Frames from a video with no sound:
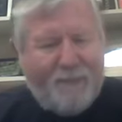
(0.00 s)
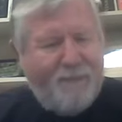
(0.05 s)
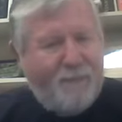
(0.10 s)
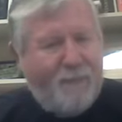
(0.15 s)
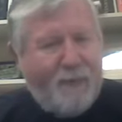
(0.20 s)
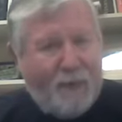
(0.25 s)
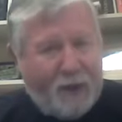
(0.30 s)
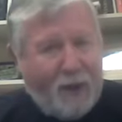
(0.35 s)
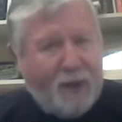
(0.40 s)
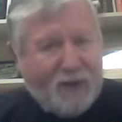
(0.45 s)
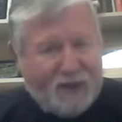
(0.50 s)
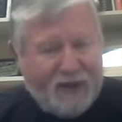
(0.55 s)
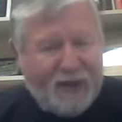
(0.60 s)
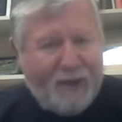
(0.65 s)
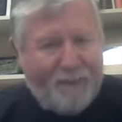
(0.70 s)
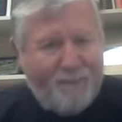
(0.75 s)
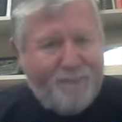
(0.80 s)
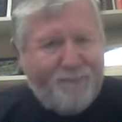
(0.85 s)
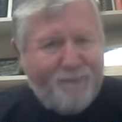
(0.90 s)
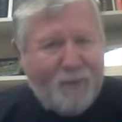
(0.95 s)
are
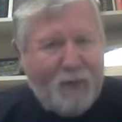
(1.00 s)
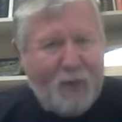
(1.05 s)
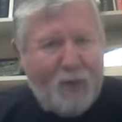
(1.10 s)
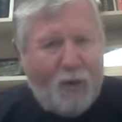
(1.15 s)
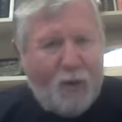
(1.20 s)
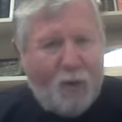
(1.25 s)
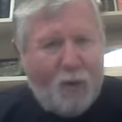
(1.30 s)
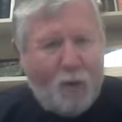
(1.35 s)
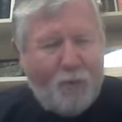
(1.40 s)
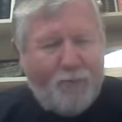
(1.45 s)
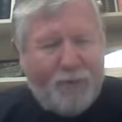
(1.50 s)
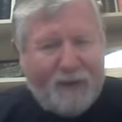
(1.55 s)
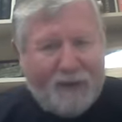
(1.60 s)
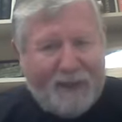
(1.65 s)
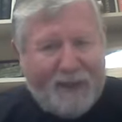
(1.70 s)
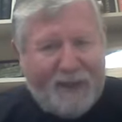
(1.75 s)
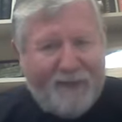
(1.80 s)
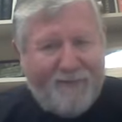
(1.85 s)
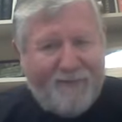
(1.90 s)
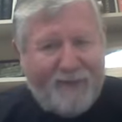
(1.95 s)
some who
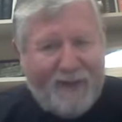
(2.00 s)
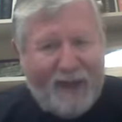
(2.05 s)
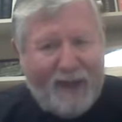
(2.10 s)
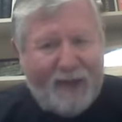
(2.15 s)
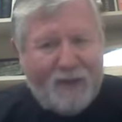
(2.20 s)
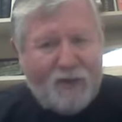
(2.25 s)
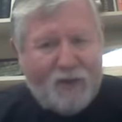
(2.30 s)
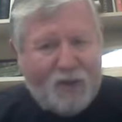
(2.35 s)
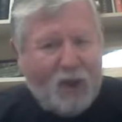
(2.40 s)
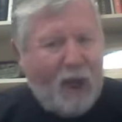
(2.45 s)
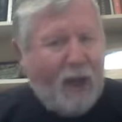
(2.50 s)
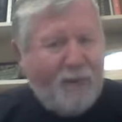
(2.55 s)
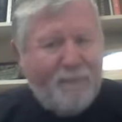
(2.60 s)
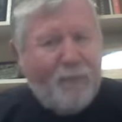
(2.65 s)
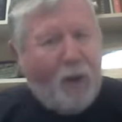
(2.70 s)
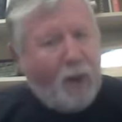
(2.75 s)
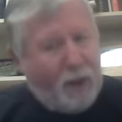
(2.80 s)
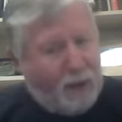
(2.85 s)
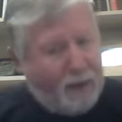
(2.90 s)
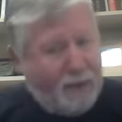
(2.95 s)
believe that
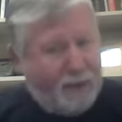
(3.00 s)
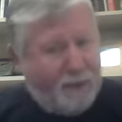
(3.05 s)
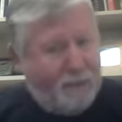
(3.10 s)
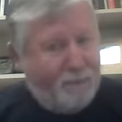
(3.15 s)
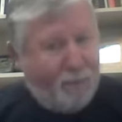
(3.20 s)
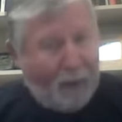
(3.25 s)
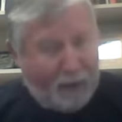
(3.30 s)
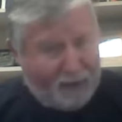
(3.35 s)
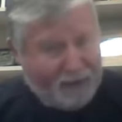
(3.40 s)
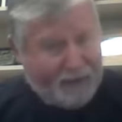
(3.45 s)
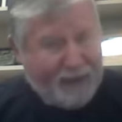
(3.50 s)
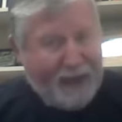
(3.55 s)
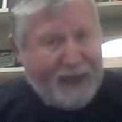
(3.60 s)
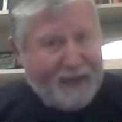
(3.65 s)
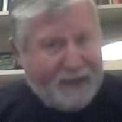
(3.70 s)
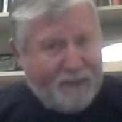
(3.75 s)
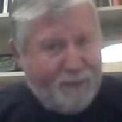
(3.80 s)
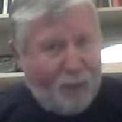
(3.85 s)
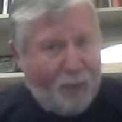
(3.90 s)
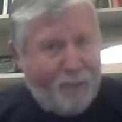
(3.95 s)
Mark's
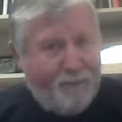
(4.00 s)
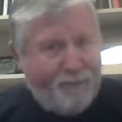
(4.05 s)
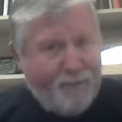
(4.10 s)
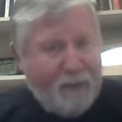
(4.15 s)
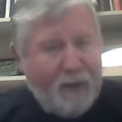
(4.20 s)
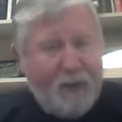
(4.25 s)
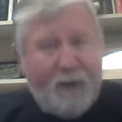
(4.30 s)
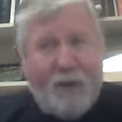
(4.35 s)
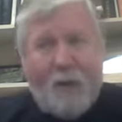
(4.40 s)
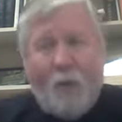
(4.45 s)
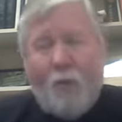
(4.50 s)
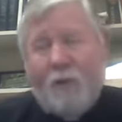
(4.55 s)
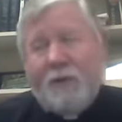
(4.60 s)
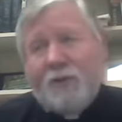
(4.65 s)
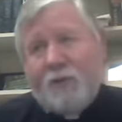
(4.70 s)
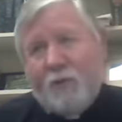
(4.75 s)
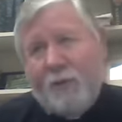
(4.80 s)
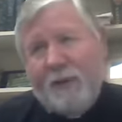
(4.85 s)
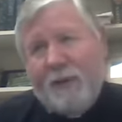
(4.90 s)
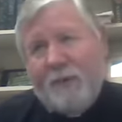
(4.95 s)
Gospel,
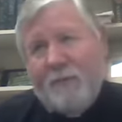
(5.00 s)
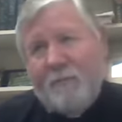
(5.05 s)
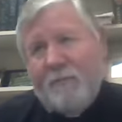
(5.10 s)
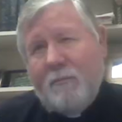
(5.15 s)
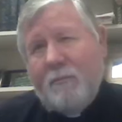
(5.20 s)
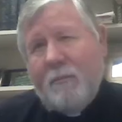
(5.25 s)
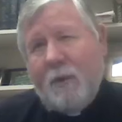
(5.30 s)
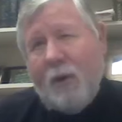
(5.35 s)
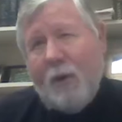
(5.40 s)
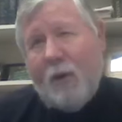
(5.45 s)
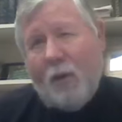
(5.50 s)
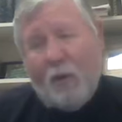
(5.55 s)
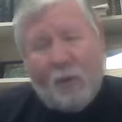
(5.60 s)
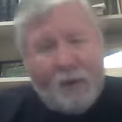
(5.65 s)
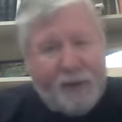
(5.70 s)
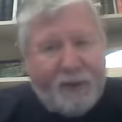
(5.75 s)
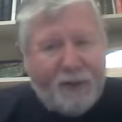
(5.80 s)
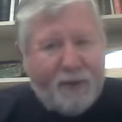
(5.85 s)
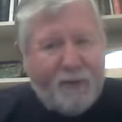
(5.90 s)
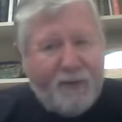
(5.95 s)
was written
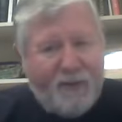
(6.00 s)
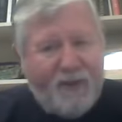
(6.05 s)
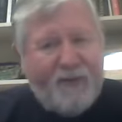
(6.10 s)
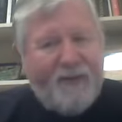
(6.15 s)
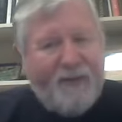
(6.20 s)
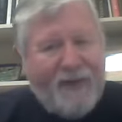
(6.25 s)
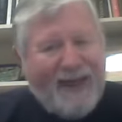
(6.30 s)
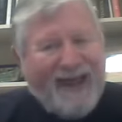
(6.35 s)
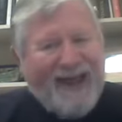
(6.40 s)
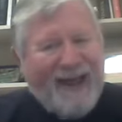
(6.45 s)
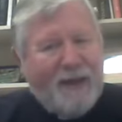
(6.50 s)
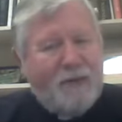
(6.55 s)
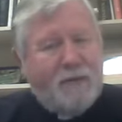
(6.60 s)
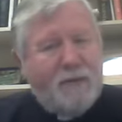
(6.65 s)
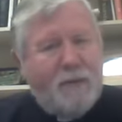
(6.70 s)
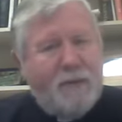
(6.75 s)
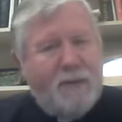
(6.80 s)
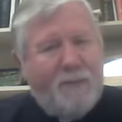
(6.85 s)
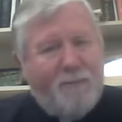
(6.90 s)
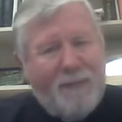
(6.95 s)
earlier than that,
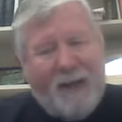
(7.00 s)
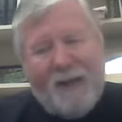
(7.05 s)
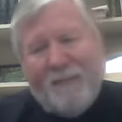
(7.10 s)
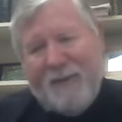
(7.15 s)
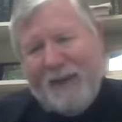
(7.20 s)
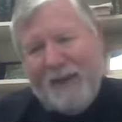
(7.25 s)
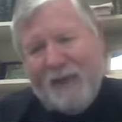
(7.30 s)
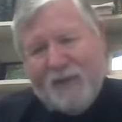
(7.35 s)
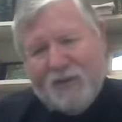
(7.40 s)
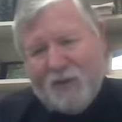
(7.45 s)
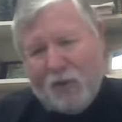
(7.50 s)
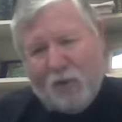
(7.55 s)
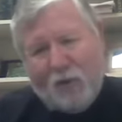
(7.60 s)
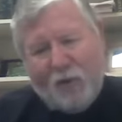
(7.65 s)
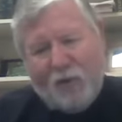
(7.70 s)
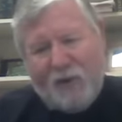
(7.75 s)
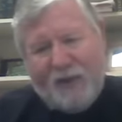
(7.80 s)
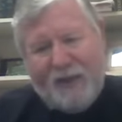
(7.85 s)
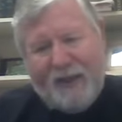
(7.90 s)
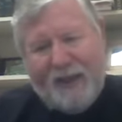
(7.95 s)
maybe as
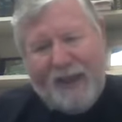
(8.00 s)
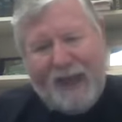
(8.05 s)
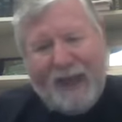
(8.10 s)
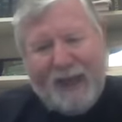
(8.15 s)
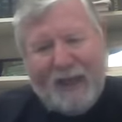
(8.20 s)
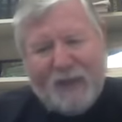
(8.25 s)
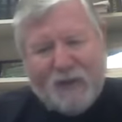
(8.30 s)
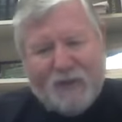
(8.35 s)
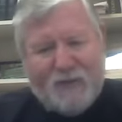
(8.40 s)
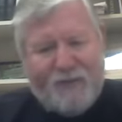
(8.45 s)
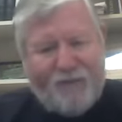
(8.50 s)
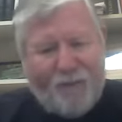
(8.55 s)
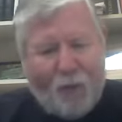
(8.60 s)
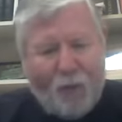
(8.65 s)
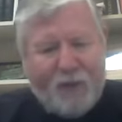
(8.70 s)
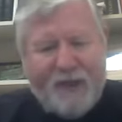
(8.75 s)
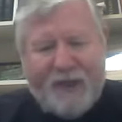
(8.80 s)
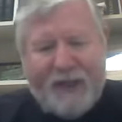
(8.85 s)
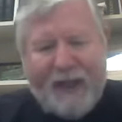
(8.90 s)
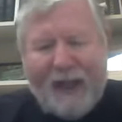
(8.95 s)
early as
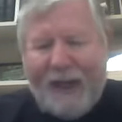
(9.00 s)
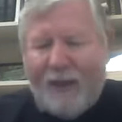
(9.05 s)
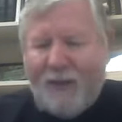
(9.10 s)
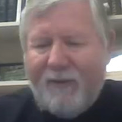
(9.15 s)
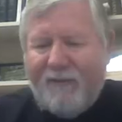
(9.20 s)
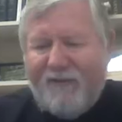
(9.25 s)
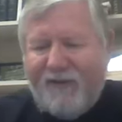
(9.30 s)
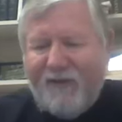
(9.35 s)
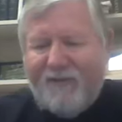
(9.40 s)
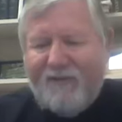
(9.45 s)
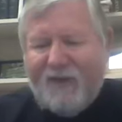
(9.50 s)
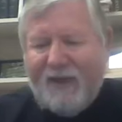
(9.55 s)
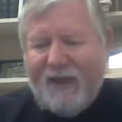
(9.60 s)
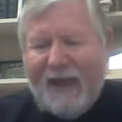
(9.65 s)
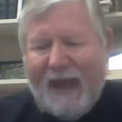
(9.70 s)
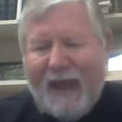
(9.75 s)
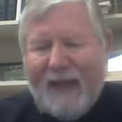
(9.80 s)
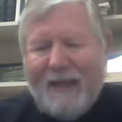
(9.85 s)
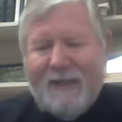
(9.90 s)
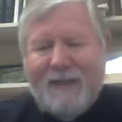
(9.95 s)
49 or 50
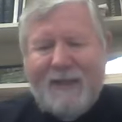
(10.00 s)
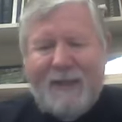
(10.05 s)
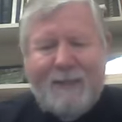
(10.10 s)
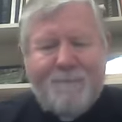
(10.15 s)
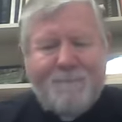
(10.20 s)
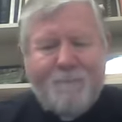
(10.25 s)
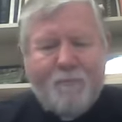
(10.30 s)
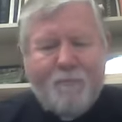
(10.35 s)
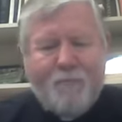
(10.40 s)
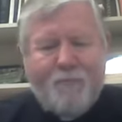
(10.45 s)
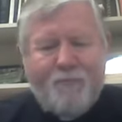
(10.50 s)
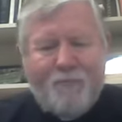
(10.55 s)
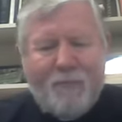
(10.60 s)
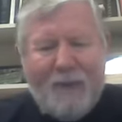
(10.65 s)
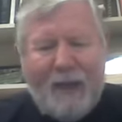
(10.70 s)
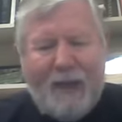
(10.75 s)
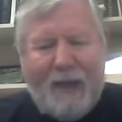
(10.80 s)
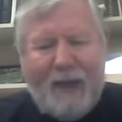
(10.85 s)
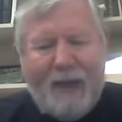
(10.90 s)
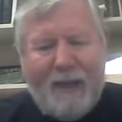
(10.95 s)
A.D.,
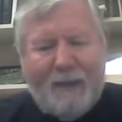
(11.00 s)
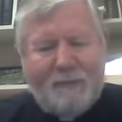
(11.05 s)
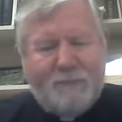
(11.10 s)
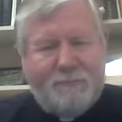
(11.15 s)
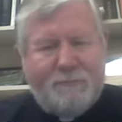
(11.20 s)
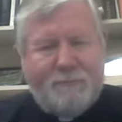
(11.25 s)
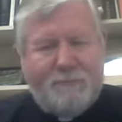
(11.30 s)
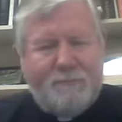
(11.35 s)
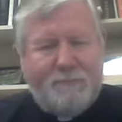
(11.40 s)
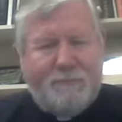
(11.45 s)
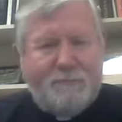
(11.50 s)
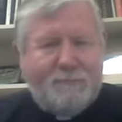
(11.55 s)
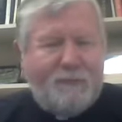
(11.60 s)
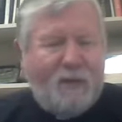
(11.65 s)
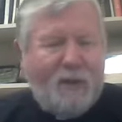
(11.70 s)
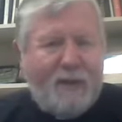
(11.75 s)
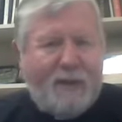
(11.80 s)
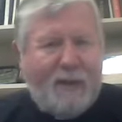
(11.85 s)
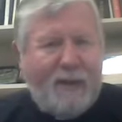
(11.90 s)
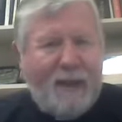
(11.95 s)
and
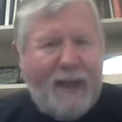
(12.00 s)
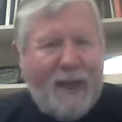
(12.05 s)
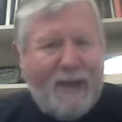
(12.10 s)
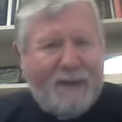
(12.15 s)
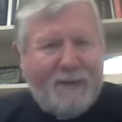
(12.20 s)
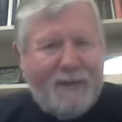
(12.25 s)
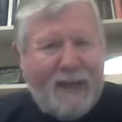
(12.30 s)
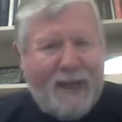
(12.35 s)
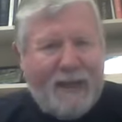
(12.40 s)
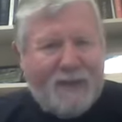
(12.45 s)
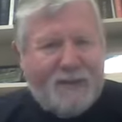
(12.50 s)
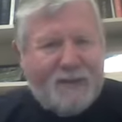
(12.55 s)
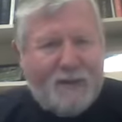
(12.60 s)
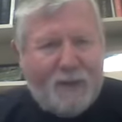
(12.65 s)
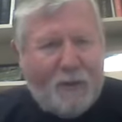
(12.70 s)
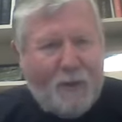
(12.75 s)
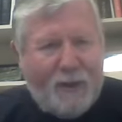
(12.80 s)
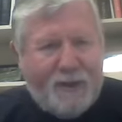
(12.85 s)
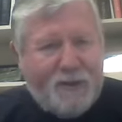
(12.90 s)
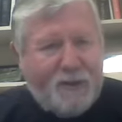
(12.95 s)
ask the
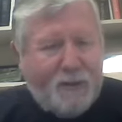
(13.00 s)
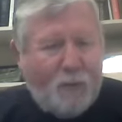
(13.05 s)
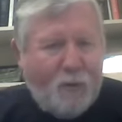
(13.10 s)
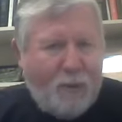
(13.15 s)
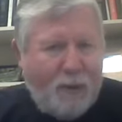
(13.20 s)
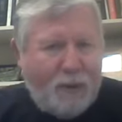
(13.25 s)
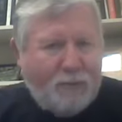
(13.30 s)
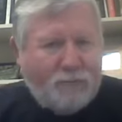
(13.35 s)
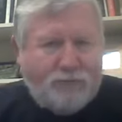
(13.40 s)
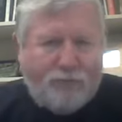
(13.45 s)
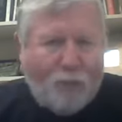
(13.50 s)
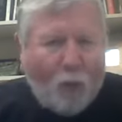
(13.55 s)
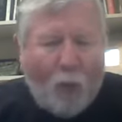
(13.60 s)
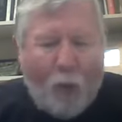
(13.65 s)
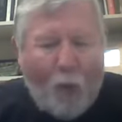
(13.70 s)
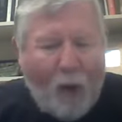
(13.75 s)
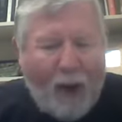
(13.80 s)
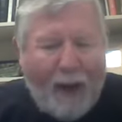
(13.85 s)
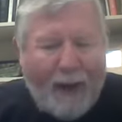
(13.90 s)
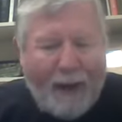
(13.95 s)
question, well,
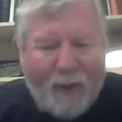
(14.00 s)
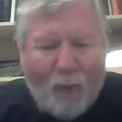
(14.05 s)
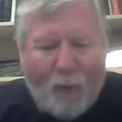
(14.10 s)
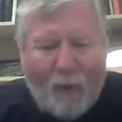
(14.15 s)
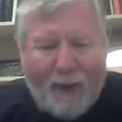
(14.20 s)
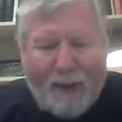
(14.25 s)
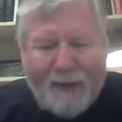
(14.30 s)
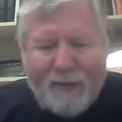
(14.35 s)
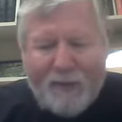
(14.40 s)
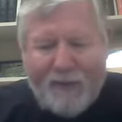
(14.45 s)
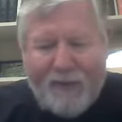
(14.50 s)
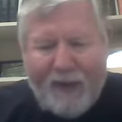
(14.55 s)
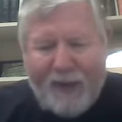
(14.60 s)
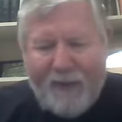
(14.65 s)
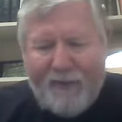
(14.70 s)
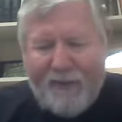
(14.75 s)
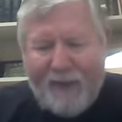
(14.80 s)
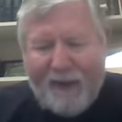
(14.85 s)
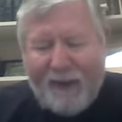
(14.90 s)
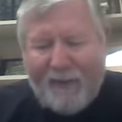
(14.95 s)
why? Why do they
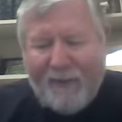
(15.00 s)
think